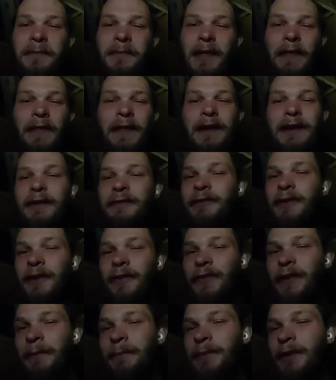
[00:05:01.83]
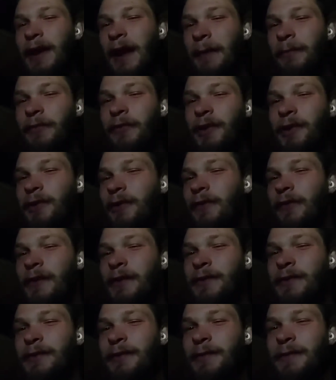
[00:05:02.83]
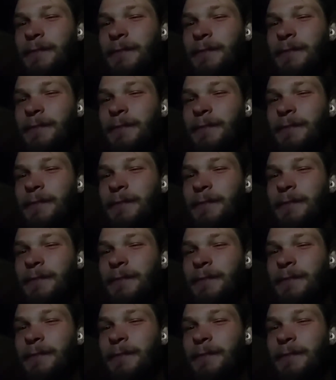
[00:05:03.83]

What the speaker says: And then he feels that perhaps there isn't.